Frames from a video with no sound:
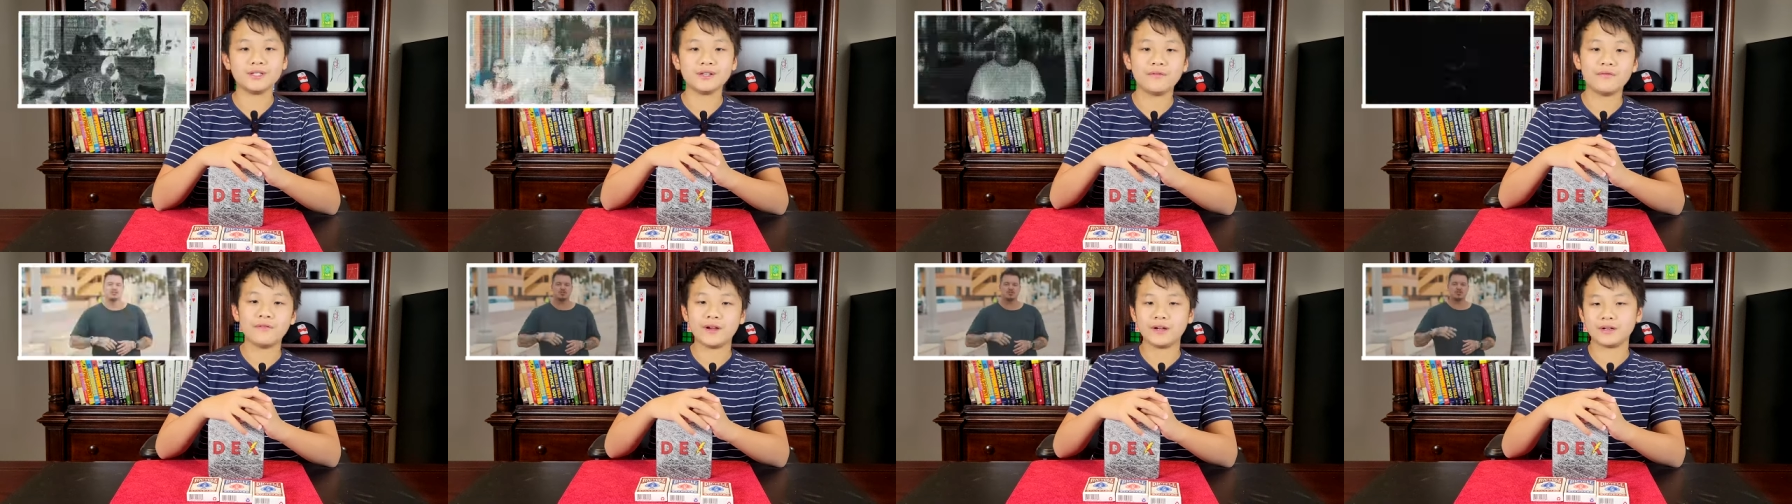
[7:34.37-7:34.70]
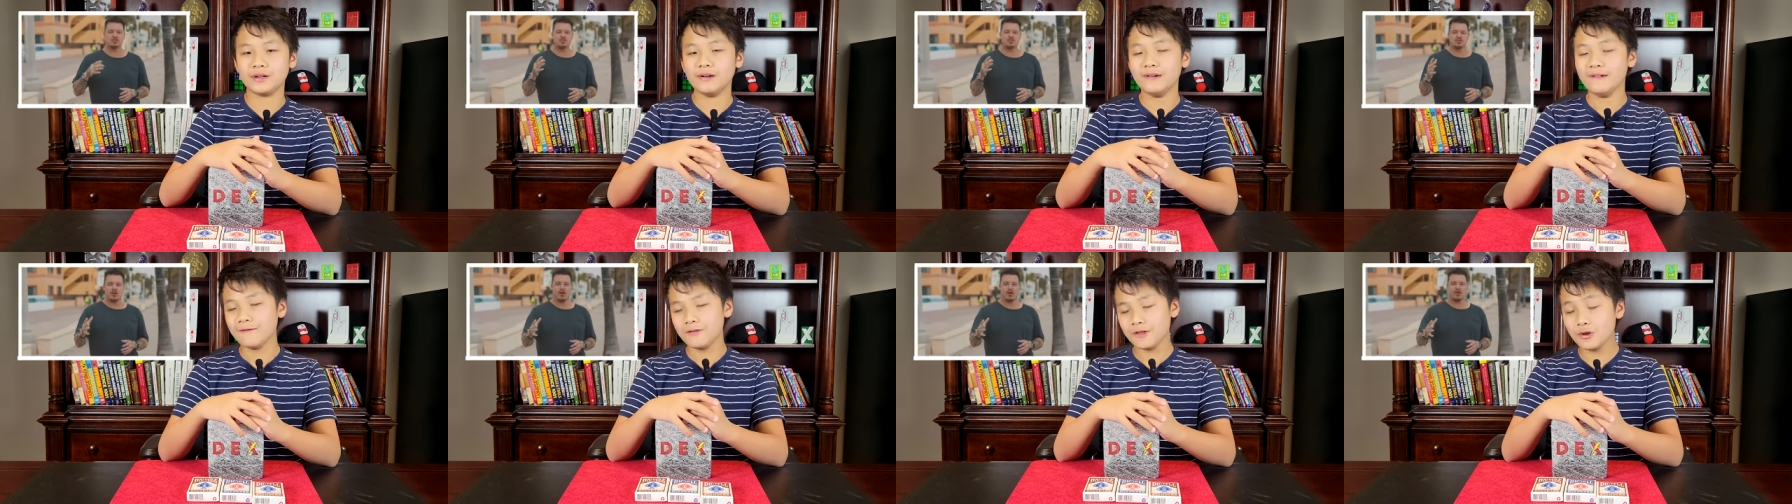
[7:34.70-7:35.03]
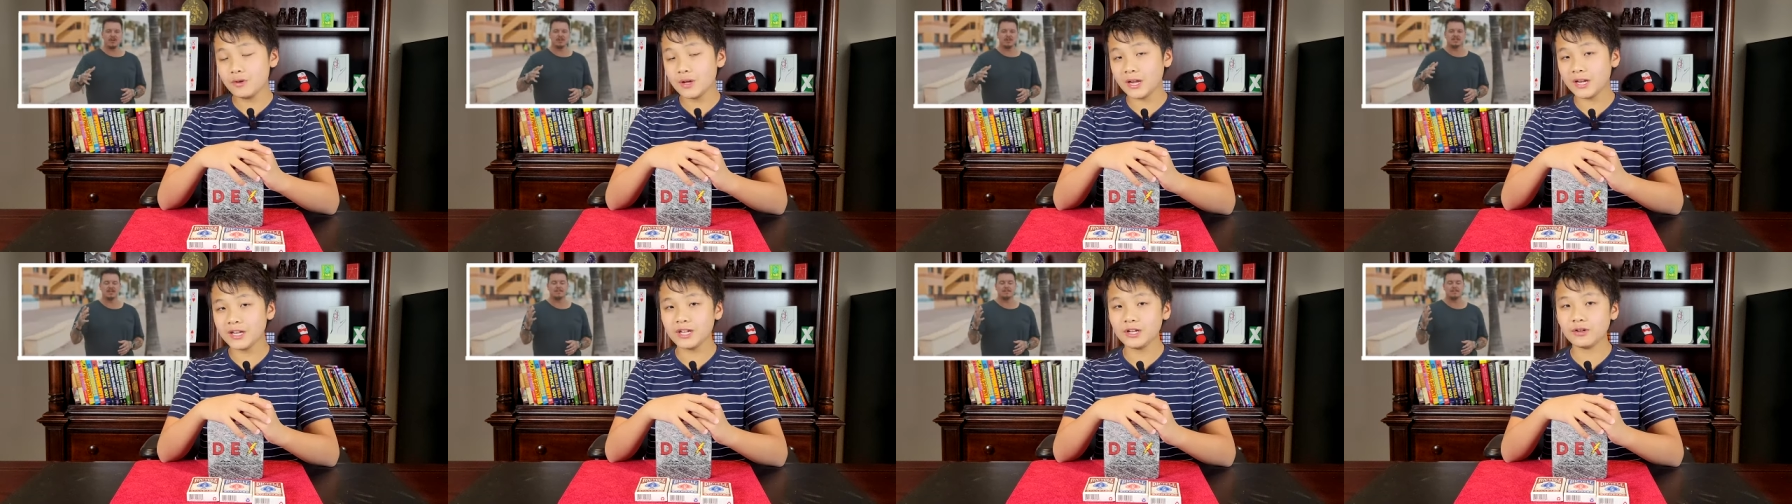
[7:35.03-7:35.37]
this effect.
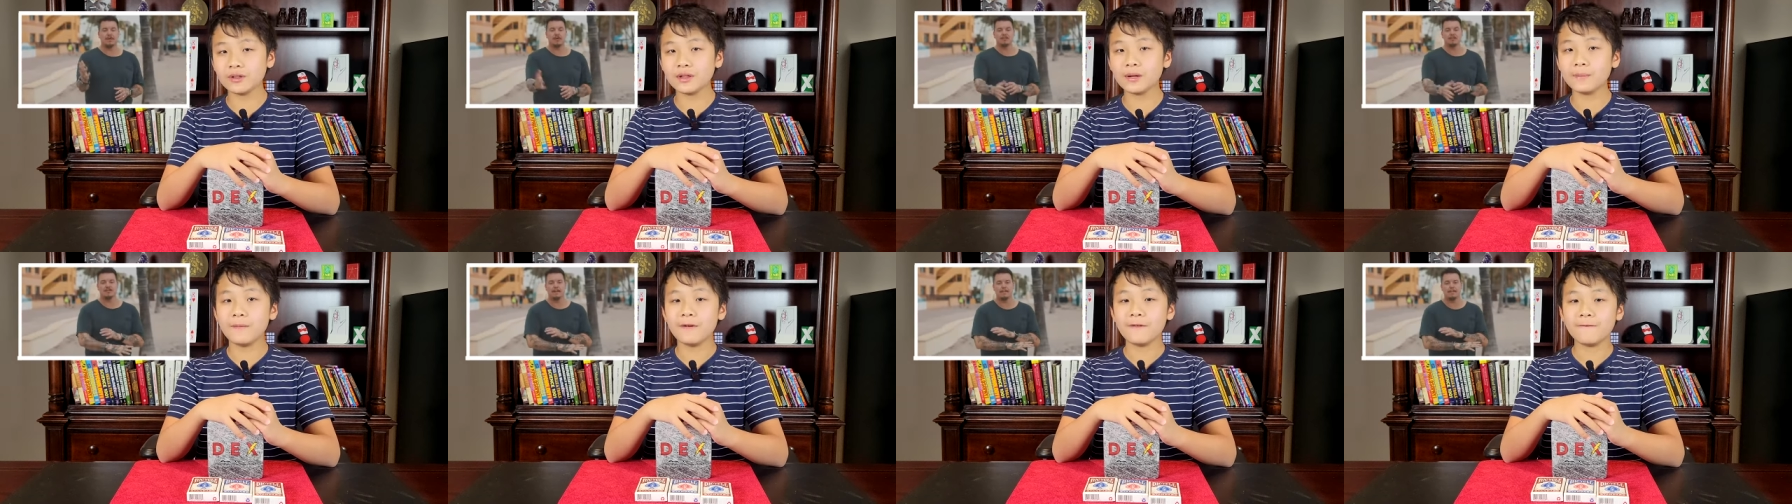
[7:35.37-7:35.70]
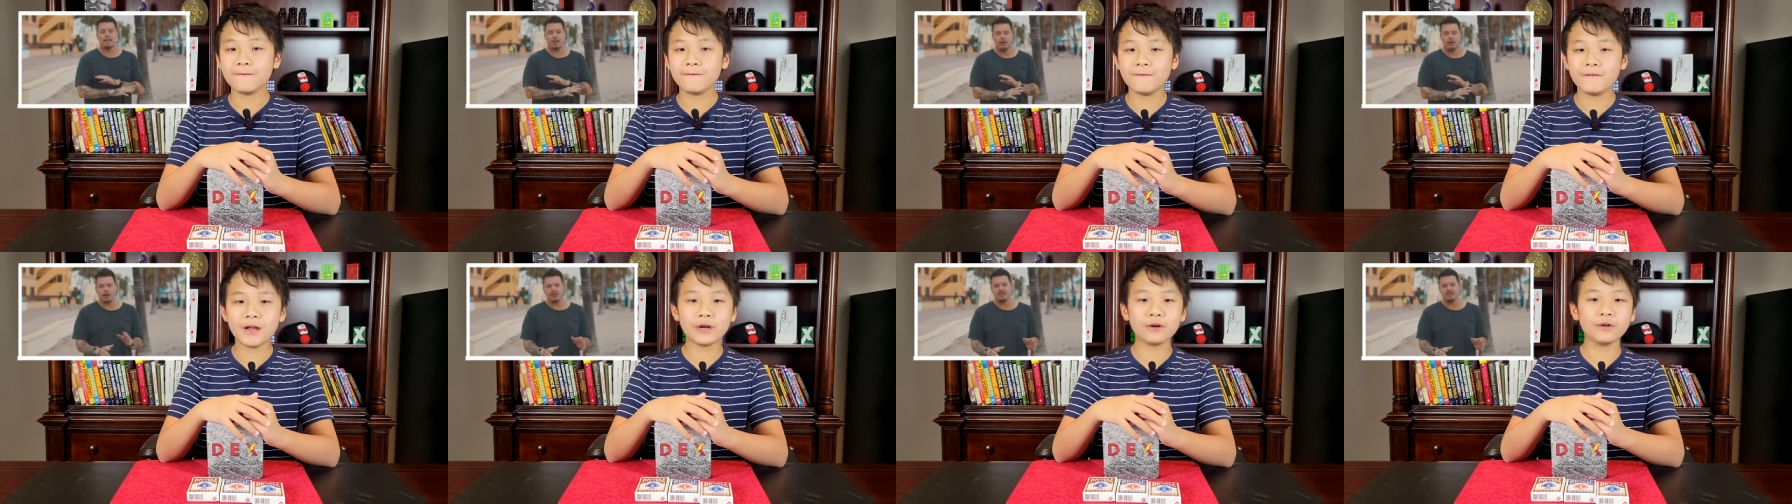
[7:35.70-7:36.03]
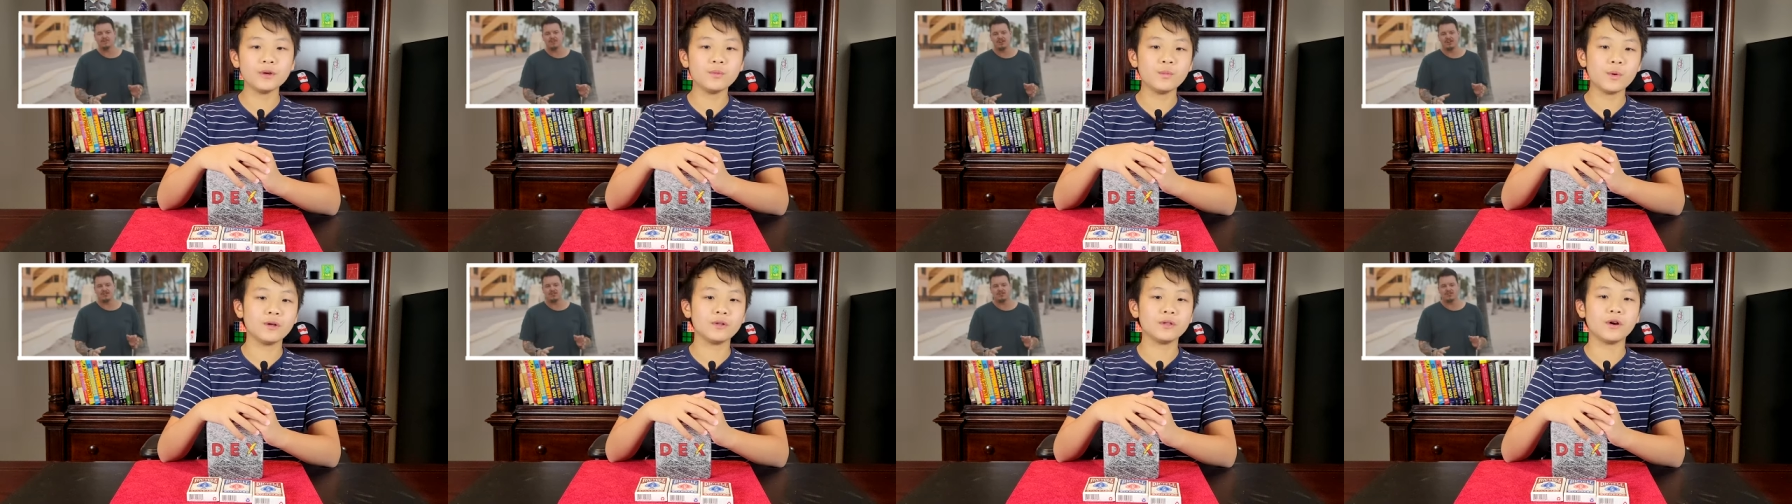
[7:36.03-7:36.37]
You can hear them
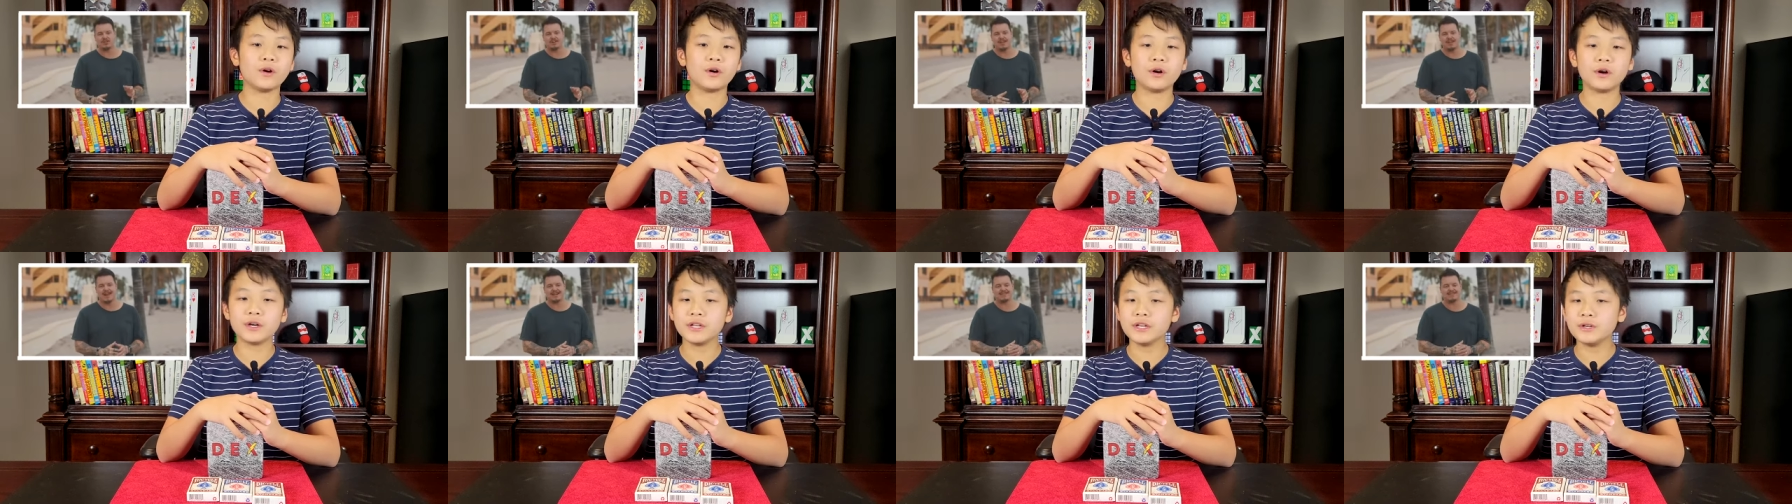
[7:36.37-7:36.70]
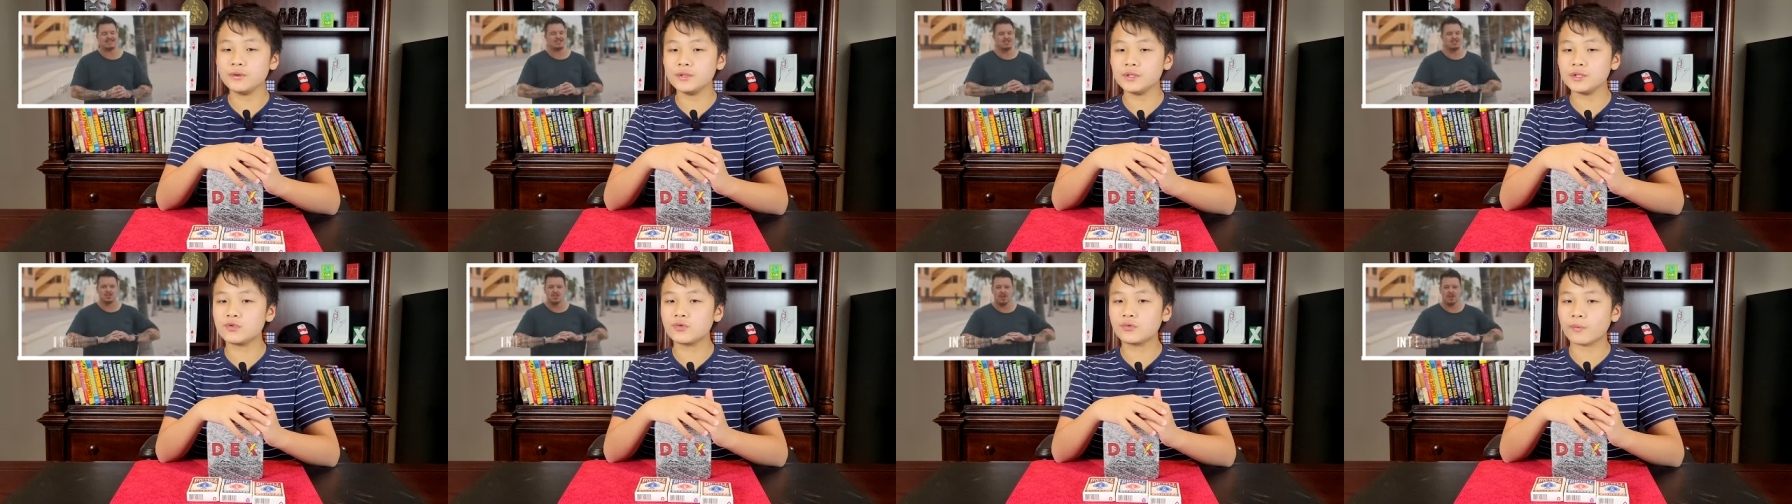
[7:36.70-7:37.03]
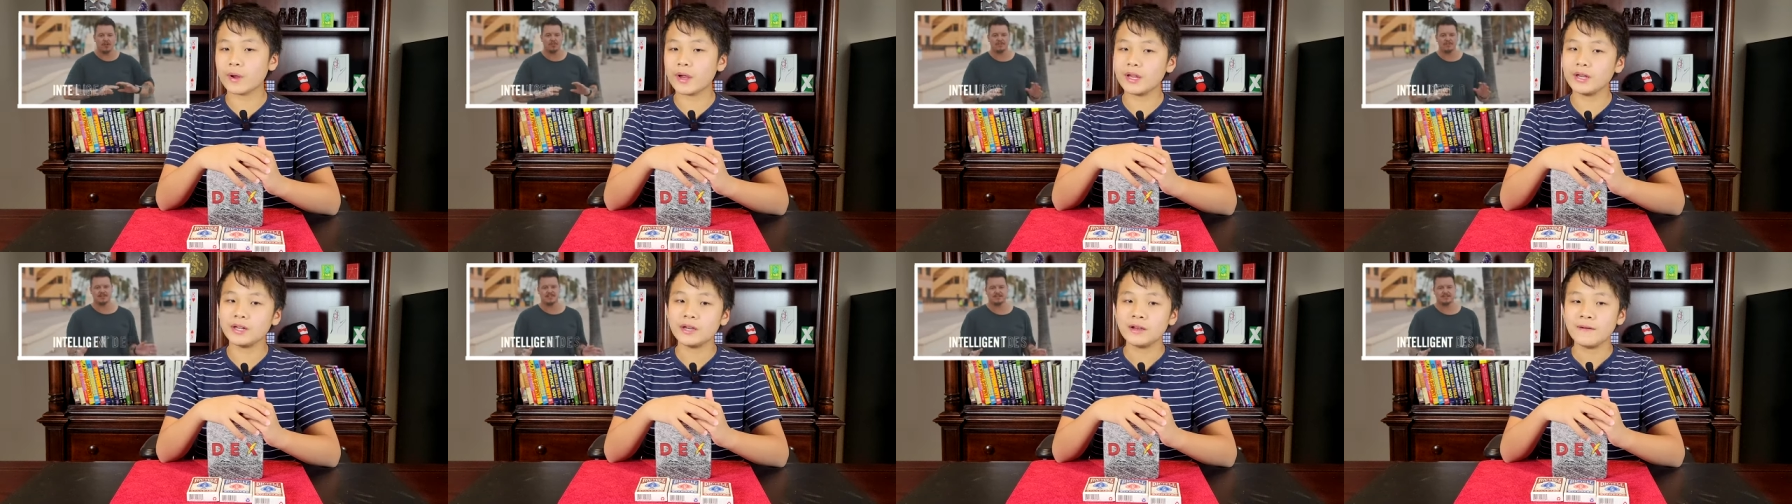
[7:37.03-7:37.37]
very well. The audio is
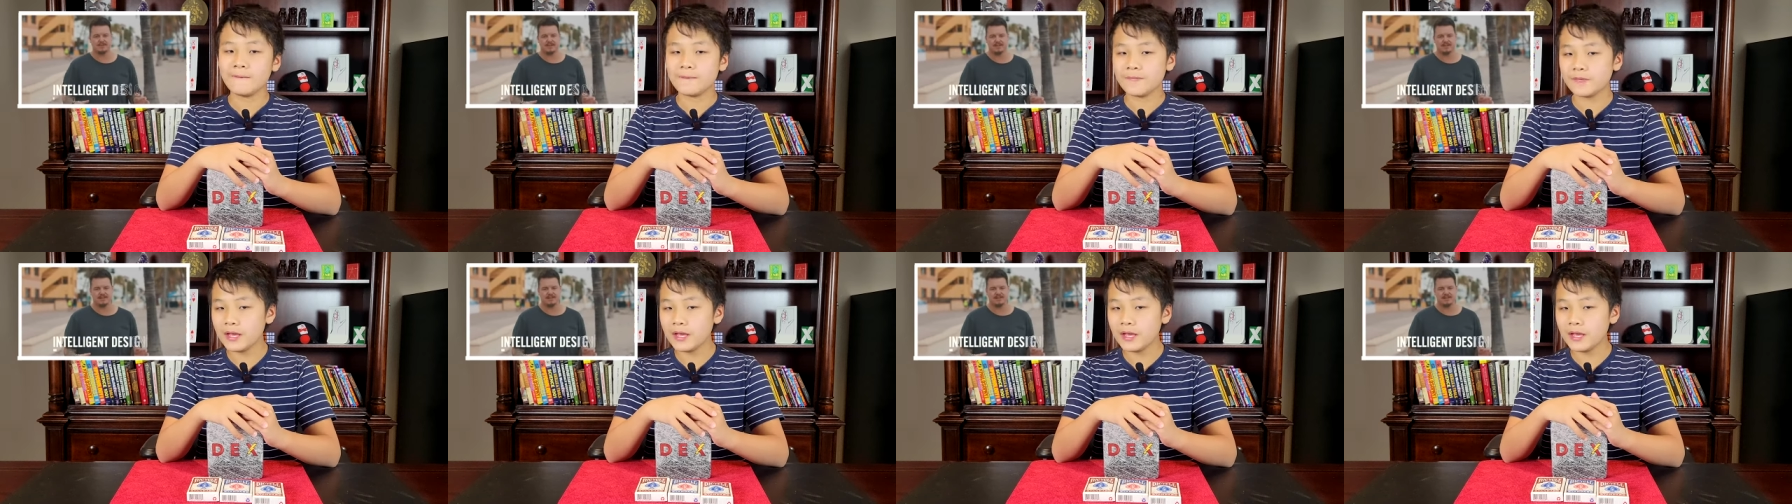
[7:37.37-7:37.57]
great.